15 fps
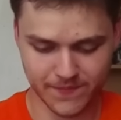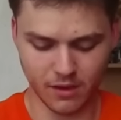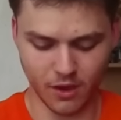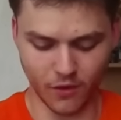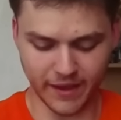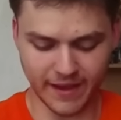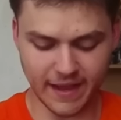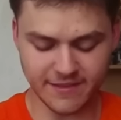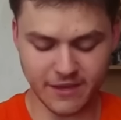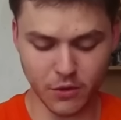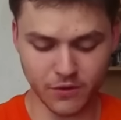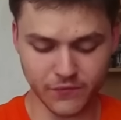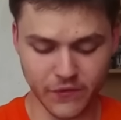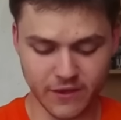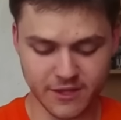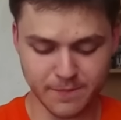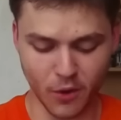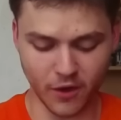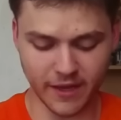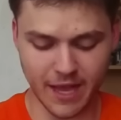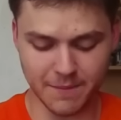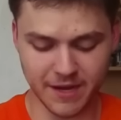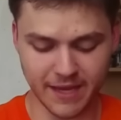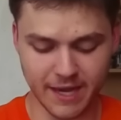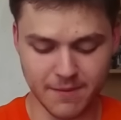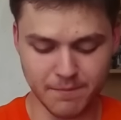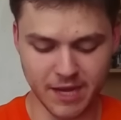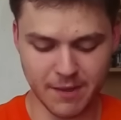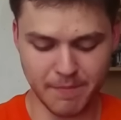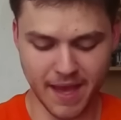Okay, guys, he goes for the Sparky. I'm going to get a
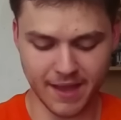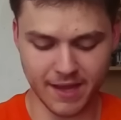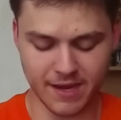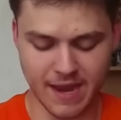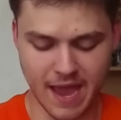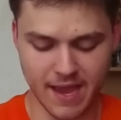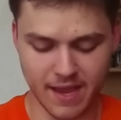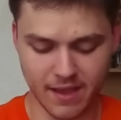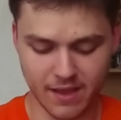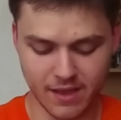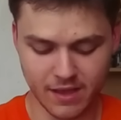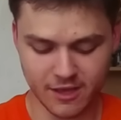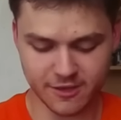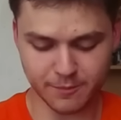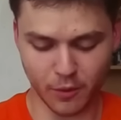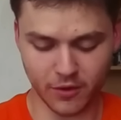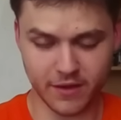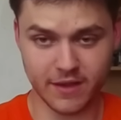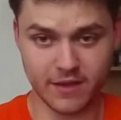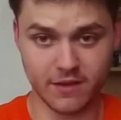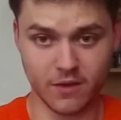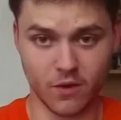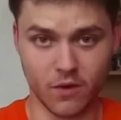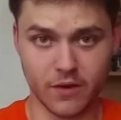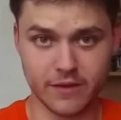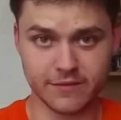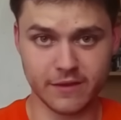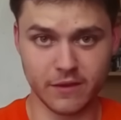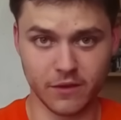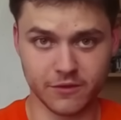mini Pekka Knight. Sparky
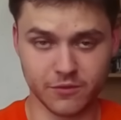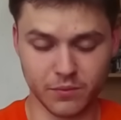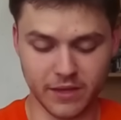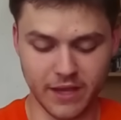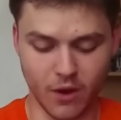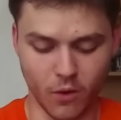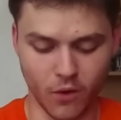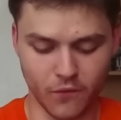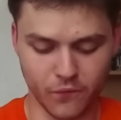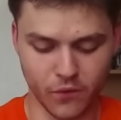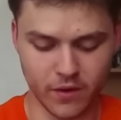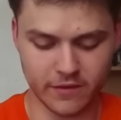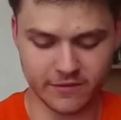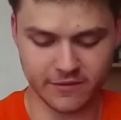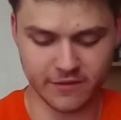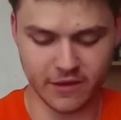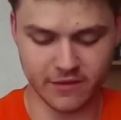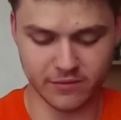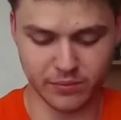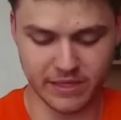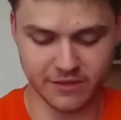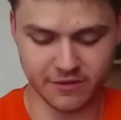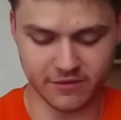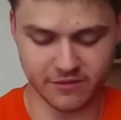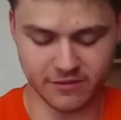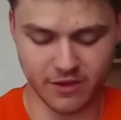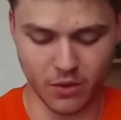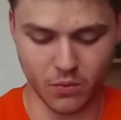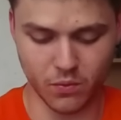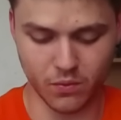honestly looks really hard for us because we just
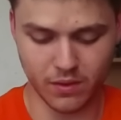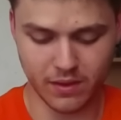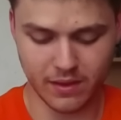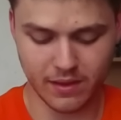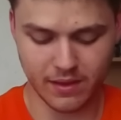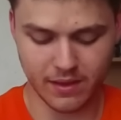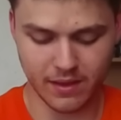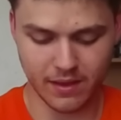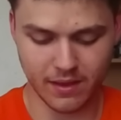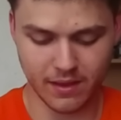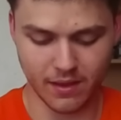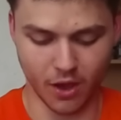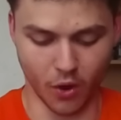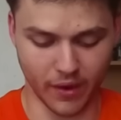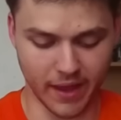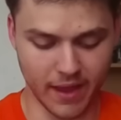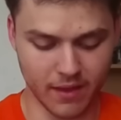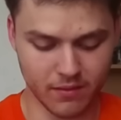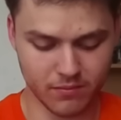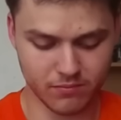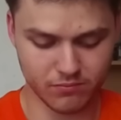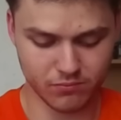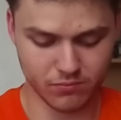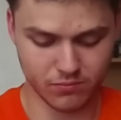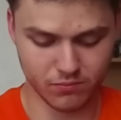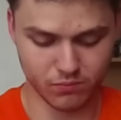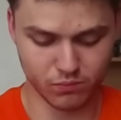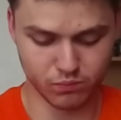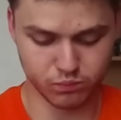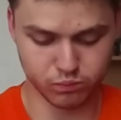don't... Okay,
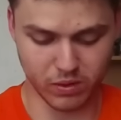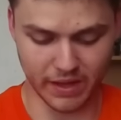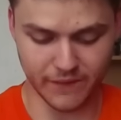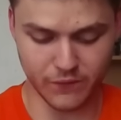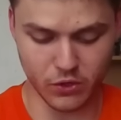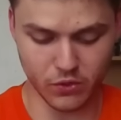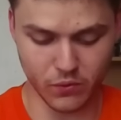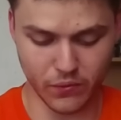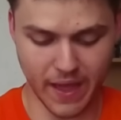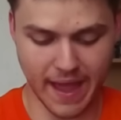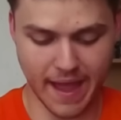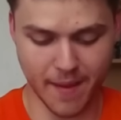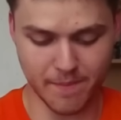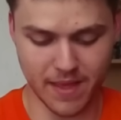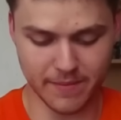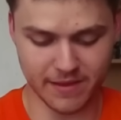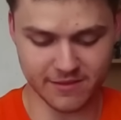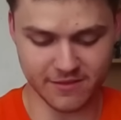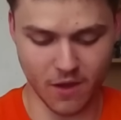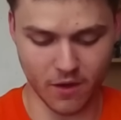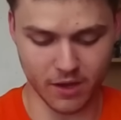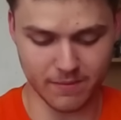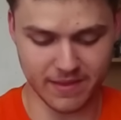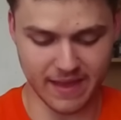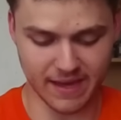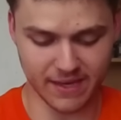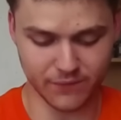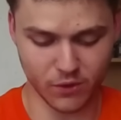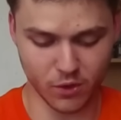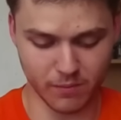well, if you do that, maybe it's not going to be that
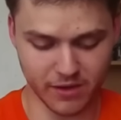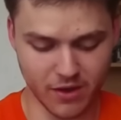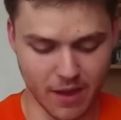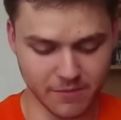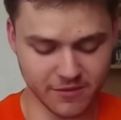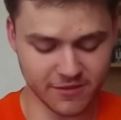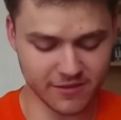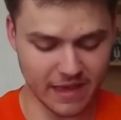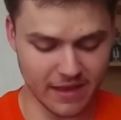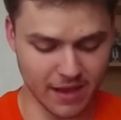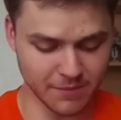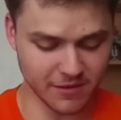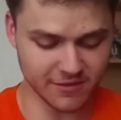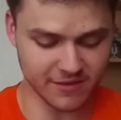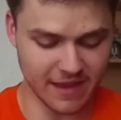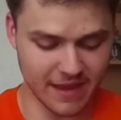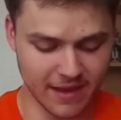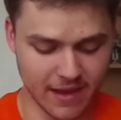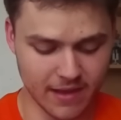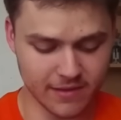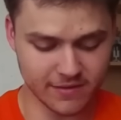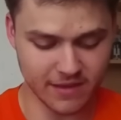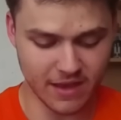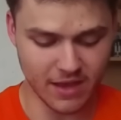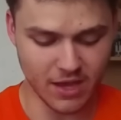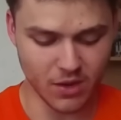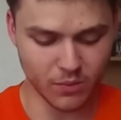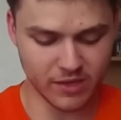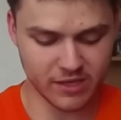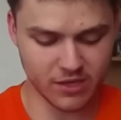difficult. But no, I'm just saying, guys,
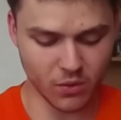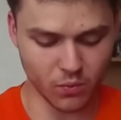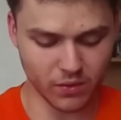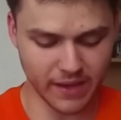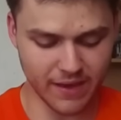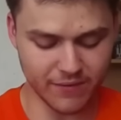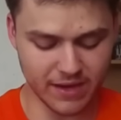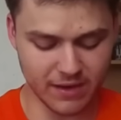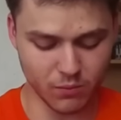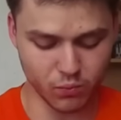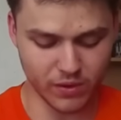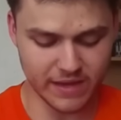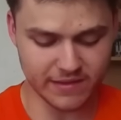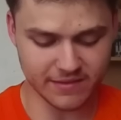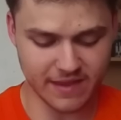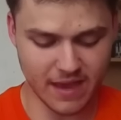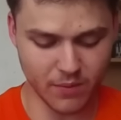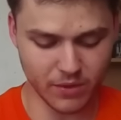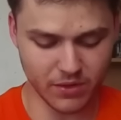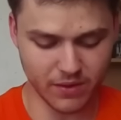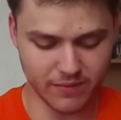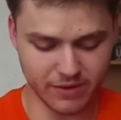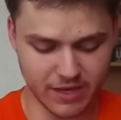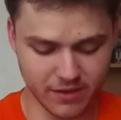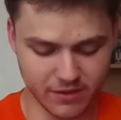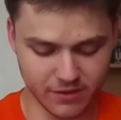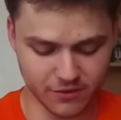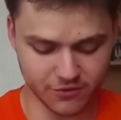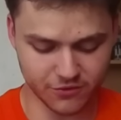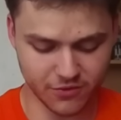we don't really have any reset. We don't have any good
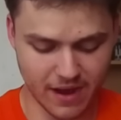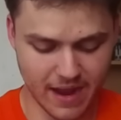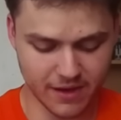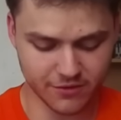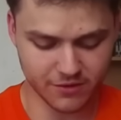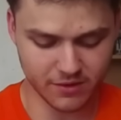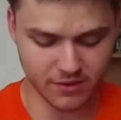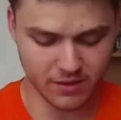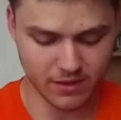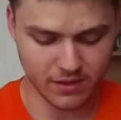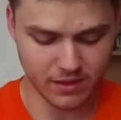distraction.